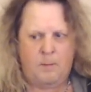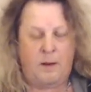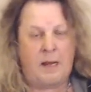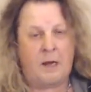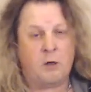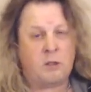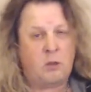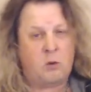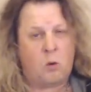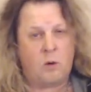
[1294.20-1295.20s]
But now your
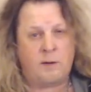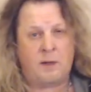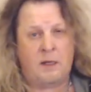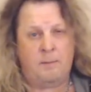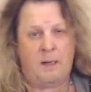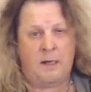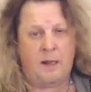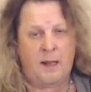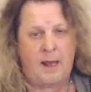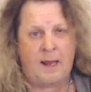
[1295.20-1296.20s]
2 chords are gonna be
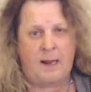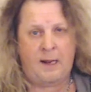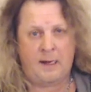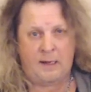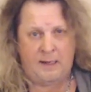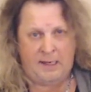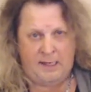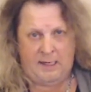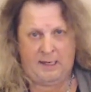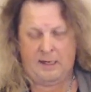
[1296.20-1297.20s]
A and
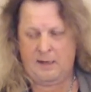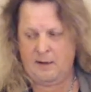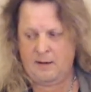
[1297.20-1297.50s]
E.